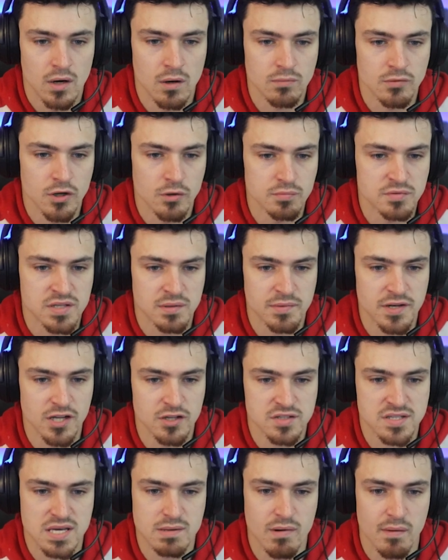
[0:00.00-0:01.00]
Oh, nope, something
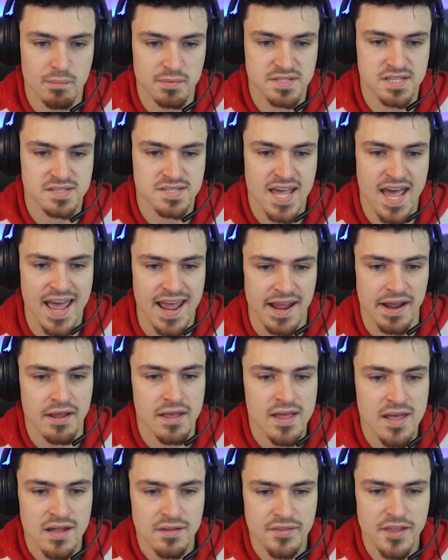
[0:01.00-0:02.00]
else came up. It says,
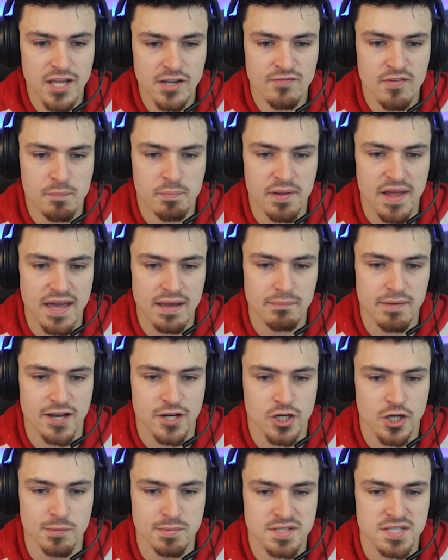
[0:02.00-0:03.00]
Hey, thank you for playing
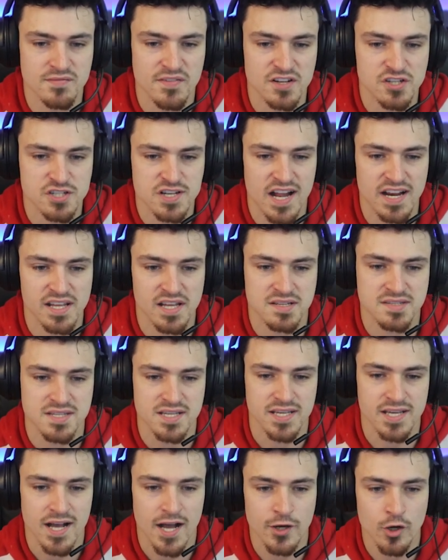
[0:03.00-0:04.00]
my Kirby's Adventure.exe.
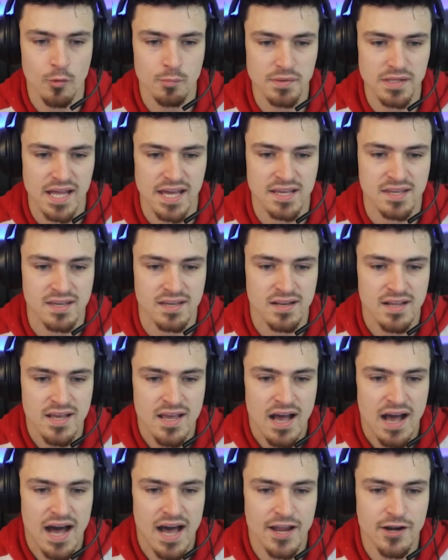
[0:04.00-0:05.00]
I hope you like it.
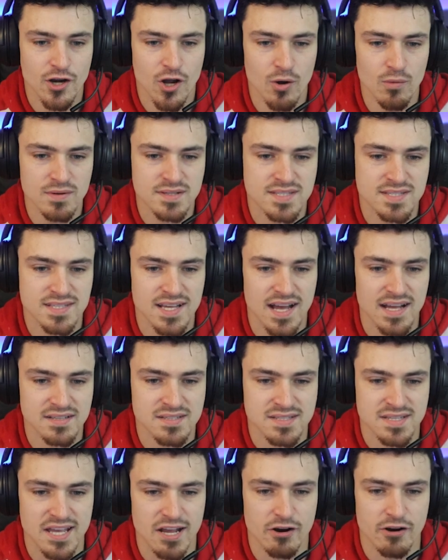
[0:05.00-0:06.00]
I know it's
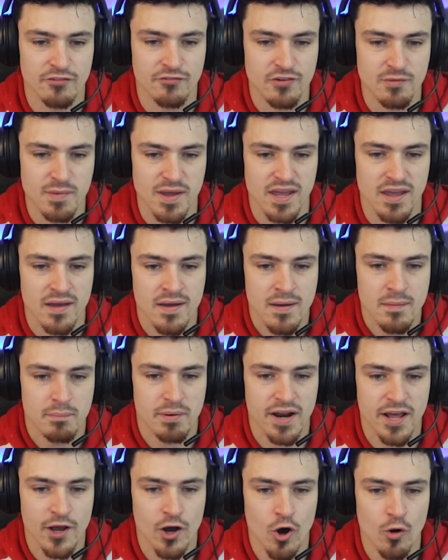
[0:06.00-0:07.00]
not scary for me,
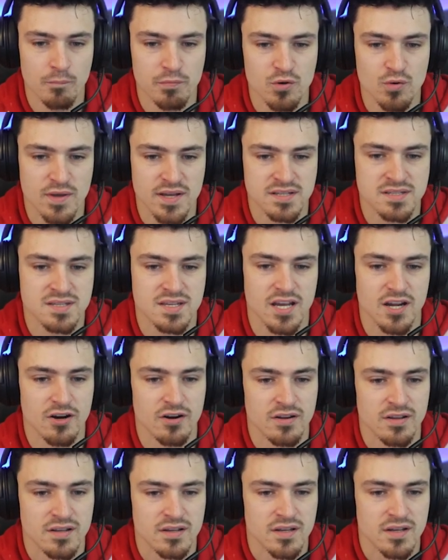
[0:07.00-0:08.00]
but I hope you get
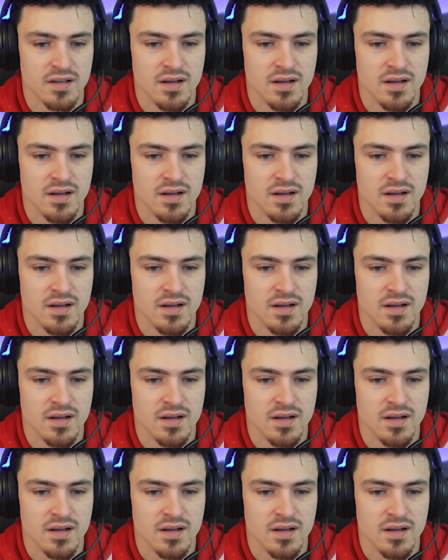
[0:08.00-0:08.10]
scared.